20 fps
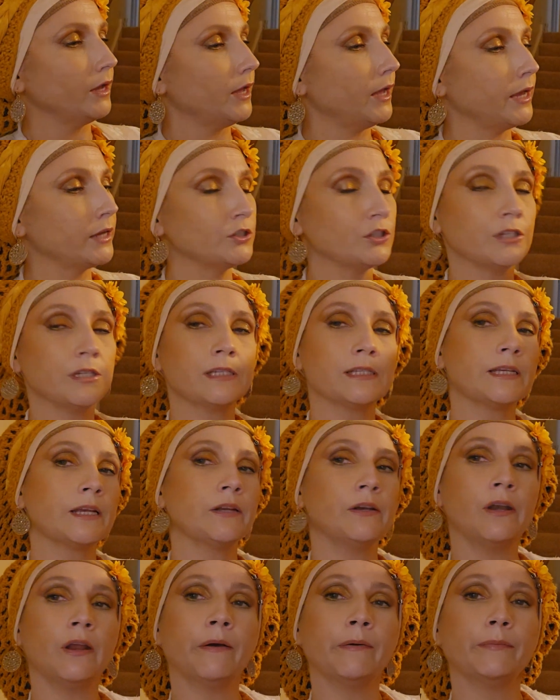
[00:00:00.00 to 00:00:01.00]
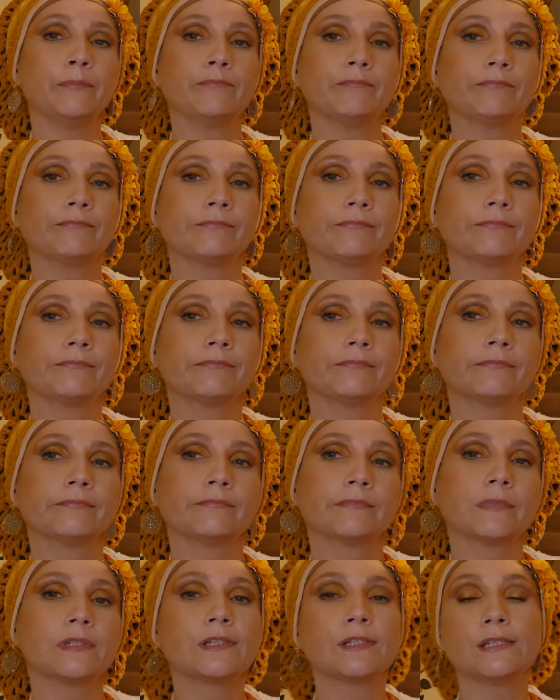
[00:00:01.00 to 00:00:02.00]
And she said no.
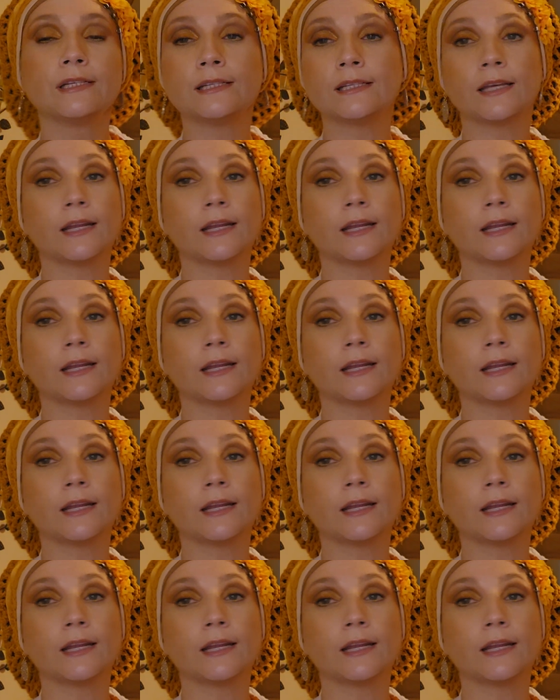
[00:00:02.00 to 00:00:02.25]
She's